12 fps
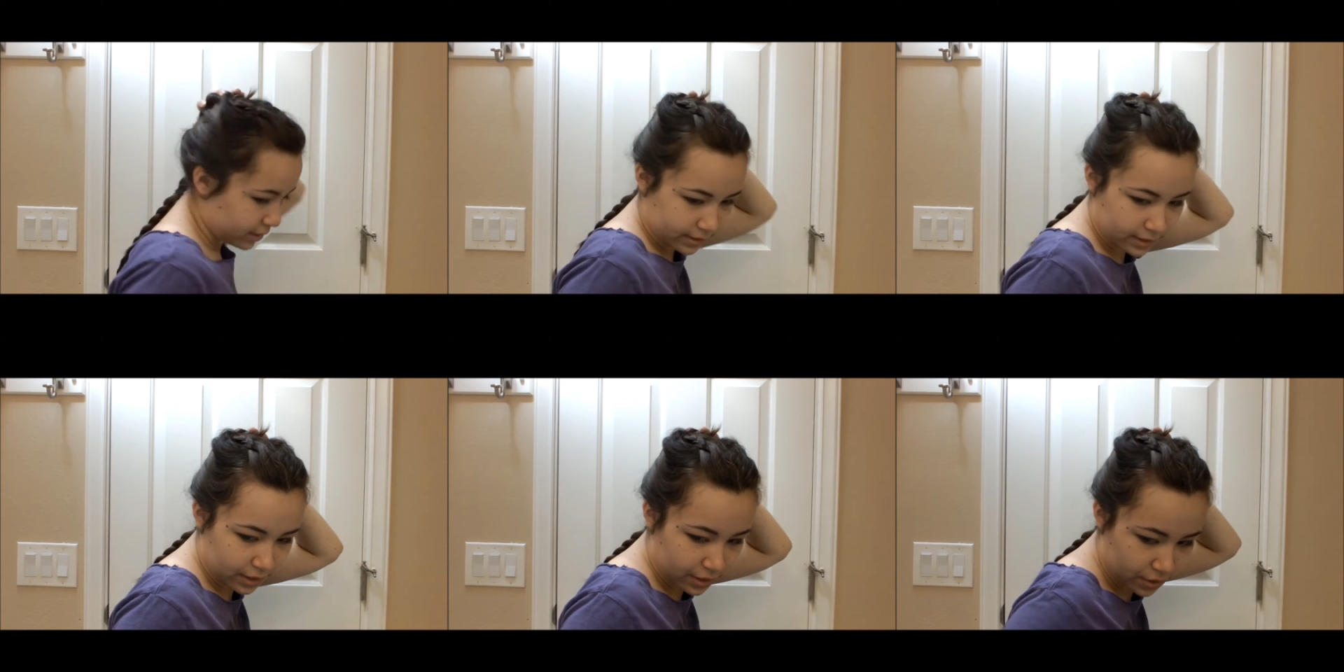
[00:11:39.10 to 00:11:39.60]

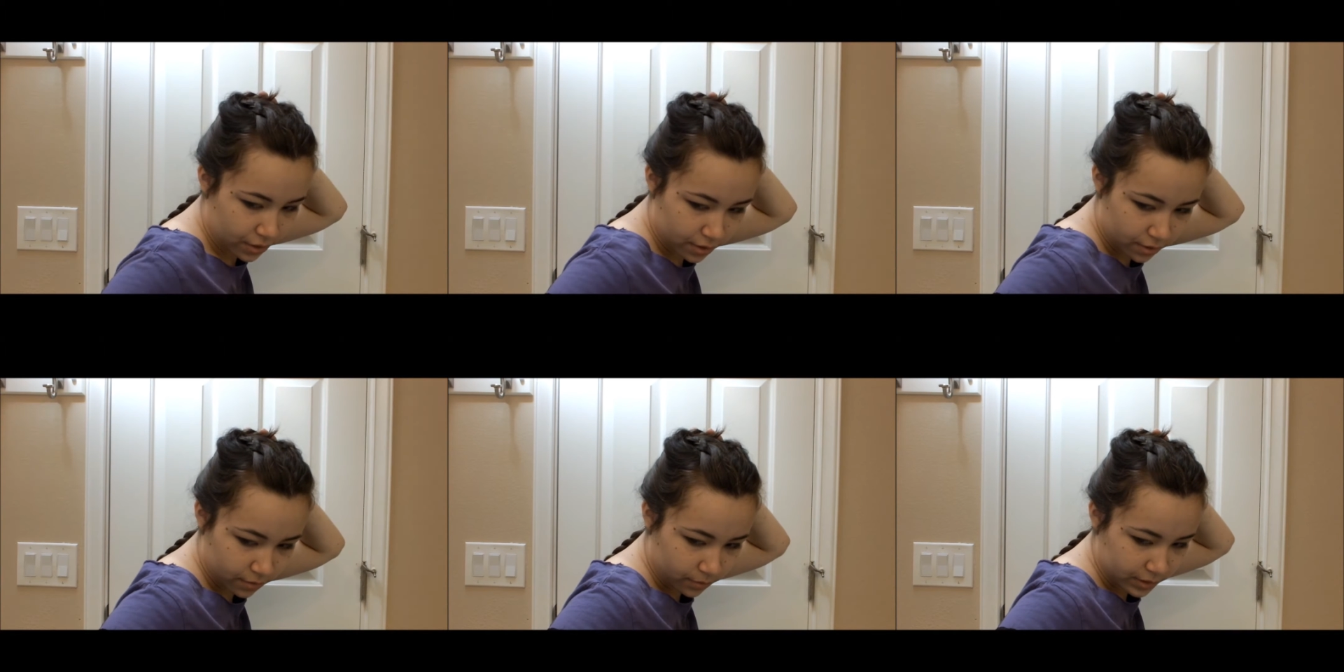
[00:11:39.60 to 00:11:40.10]
secure
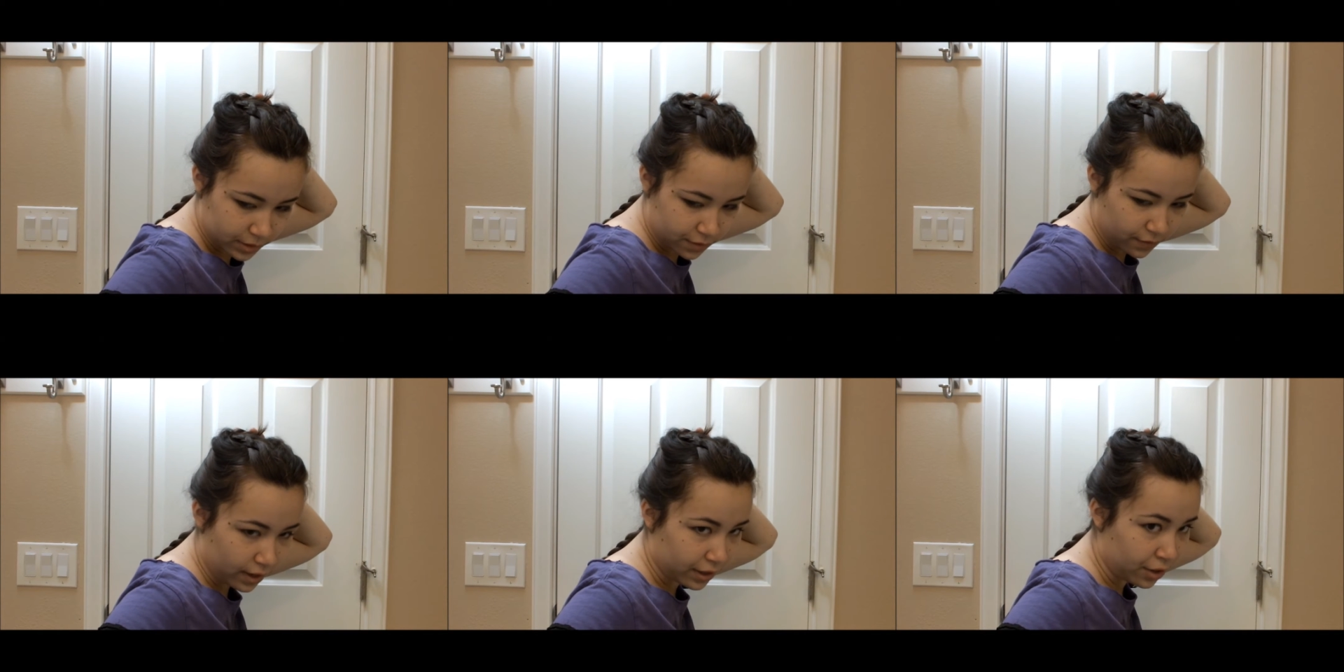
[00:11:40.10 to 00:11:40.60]
once
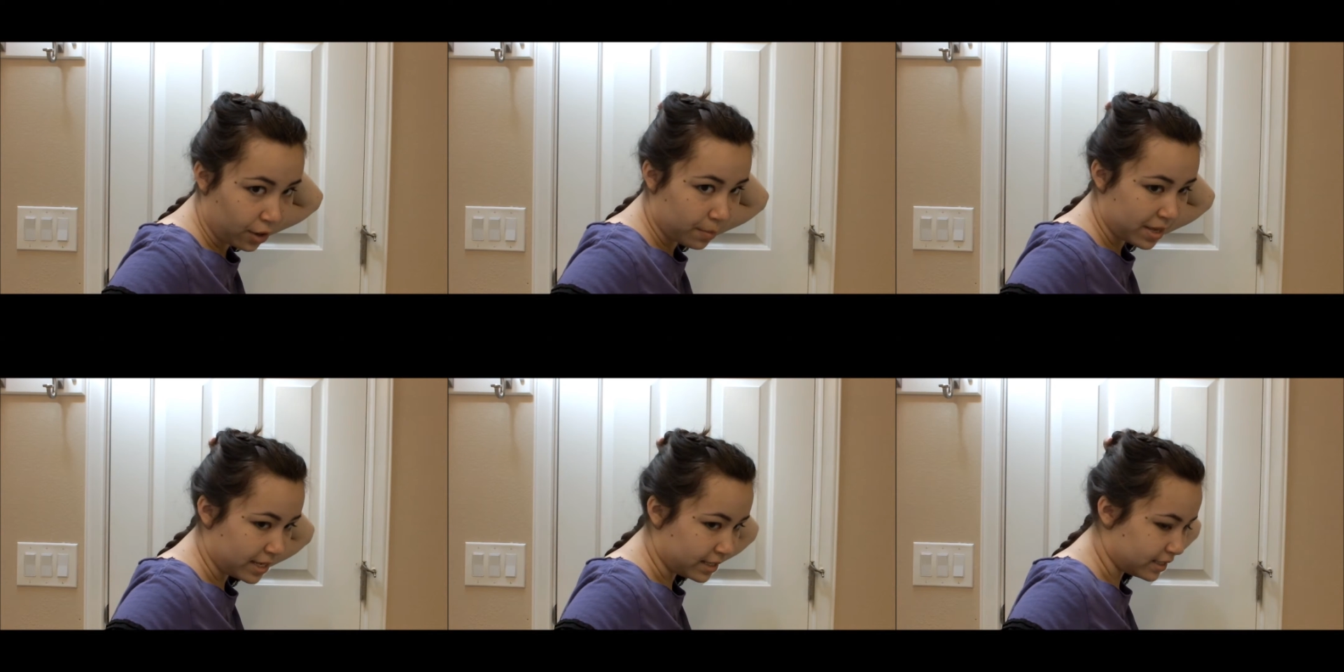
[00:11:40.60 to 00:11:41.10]
you've got it all
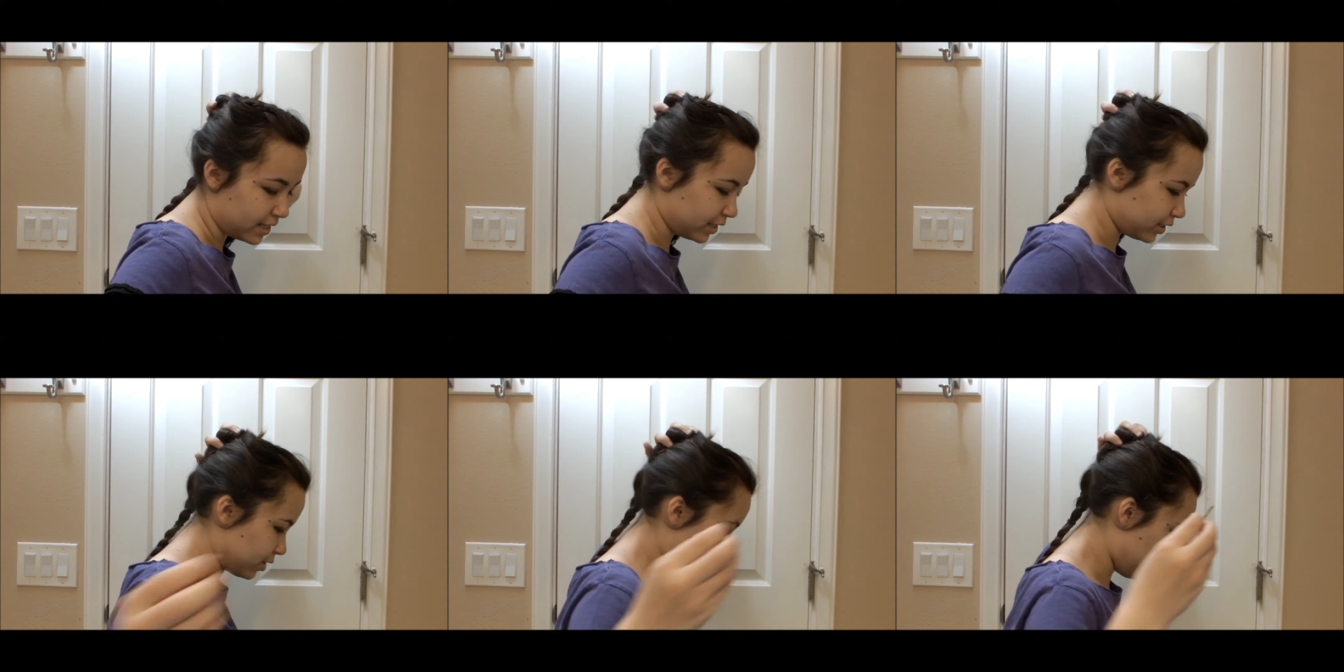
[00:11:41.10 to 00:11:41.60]
pinned into the